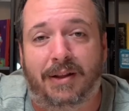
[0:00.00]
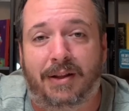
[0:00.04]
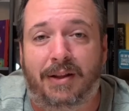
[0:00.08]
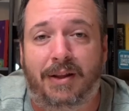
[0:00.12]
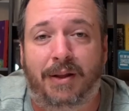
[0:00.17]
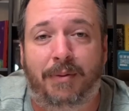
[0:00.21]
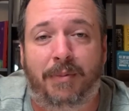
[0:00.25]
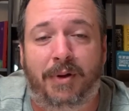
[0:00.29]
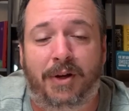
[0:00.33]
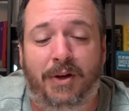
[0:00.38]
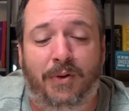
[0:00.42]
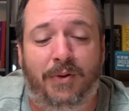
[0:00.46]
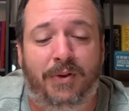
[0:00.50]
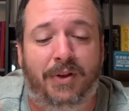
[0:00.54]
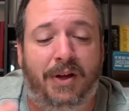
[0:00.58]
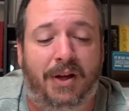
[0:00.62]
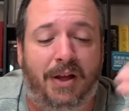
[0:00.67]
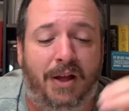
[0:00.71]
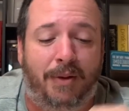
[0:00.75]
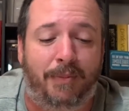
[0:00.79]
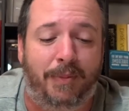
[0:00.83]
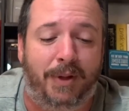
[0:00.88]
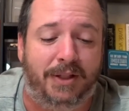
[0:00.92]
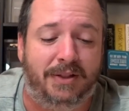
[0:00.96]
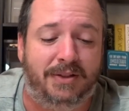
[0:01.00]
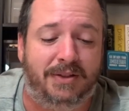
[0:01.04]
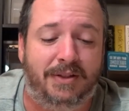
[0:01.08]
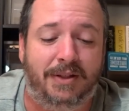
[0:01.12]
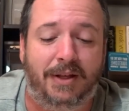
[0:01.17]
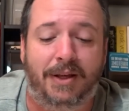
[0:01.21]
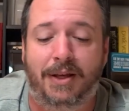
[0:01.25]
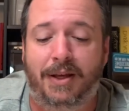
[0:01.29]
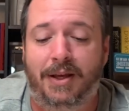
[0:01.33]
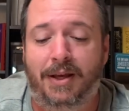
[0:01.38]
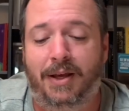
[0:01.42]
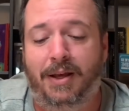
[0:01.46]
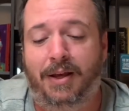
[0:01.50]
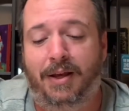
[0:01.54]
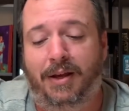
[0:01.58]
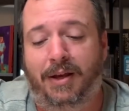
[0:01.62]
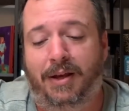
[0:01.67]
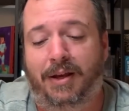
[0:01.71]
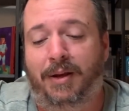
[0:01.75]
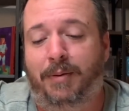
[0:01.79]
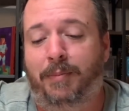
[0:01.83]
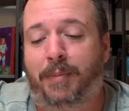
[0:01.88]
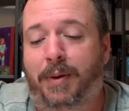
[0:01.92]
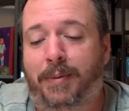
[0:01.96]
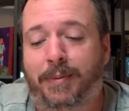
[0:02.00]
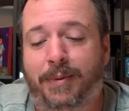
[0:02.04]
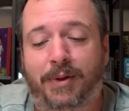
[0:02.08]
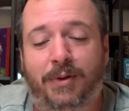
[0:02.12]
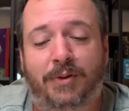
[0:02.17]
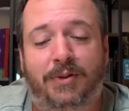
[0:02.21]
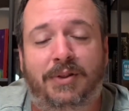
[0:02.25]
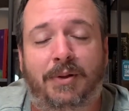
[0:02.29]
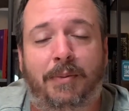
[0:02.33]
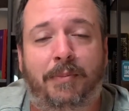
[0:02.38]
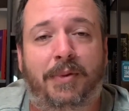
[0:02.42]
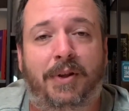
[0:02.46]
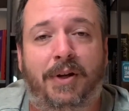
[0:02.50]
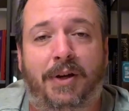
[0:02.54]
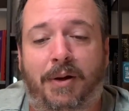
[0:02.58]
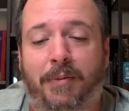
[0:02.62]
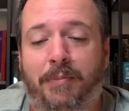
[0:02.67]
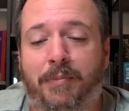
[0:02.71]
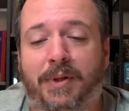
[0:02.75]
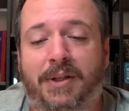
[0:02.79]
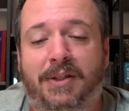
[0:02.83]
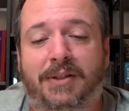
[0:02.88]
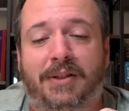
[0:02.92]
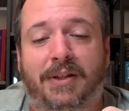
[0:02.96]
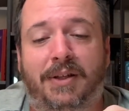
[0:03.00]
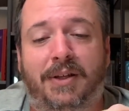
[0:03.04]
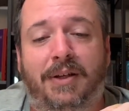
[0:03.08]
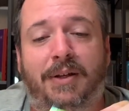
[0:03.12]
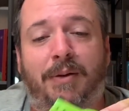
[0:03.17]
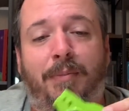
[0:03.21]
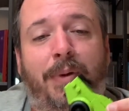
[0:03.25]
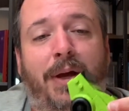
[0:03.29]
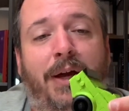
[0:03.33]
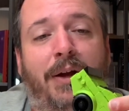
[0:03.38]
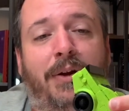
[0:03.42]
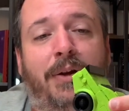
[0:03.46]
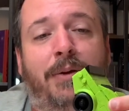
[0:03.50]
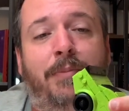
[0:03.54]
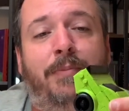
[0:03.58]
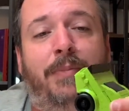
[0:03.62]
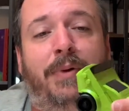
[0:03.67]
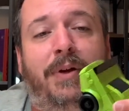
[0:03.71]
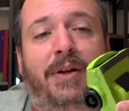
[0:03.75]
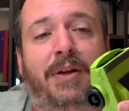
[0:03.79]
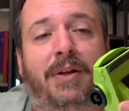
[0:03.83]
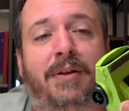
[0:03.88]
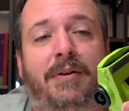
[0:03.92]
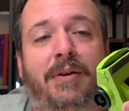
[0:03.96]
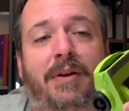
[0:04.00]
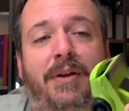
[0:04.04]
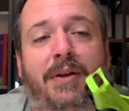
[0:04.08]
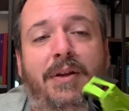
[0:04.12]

Let me know in the comments. Maybe there's something I'm missing about it, but